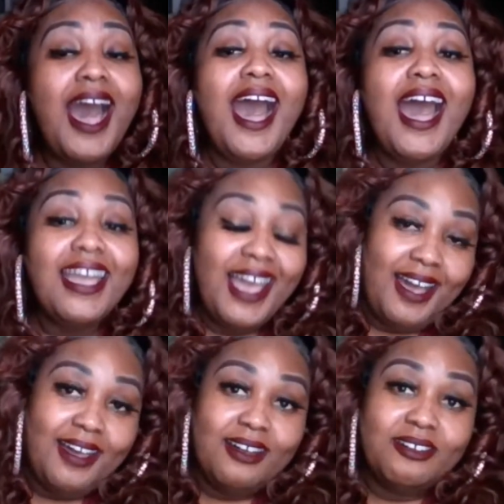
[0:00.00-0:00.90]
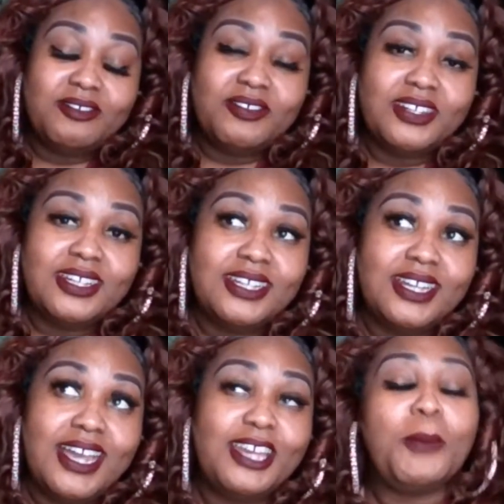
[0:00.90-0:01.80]
I have
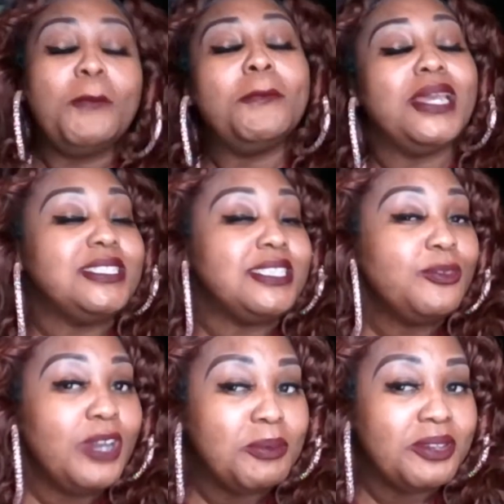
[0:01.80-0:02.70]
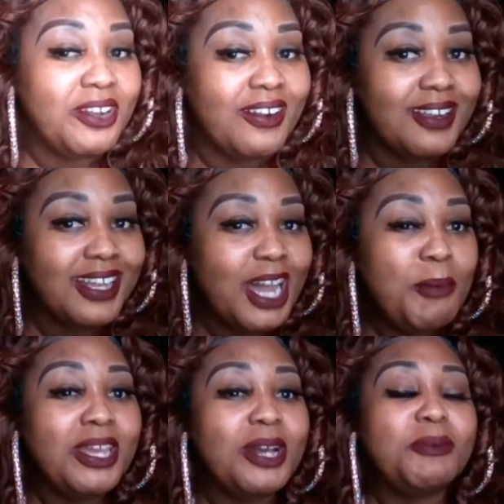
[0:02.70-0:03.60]
an amazing webinar
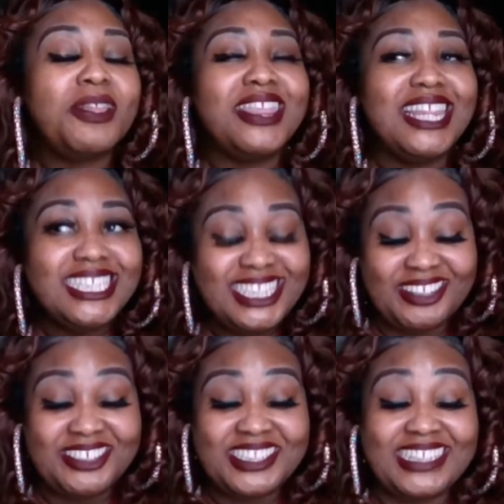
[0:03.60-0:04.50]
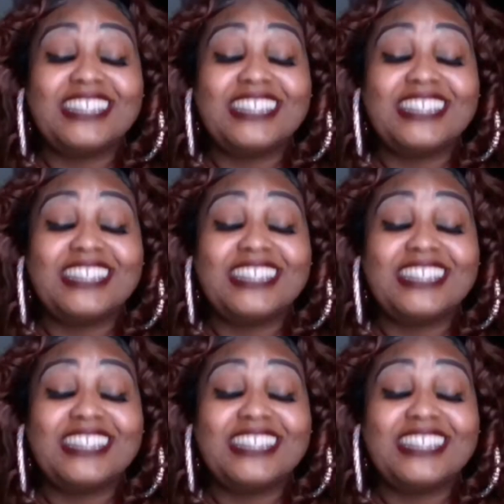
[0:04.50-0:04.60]
coming up this Thursday.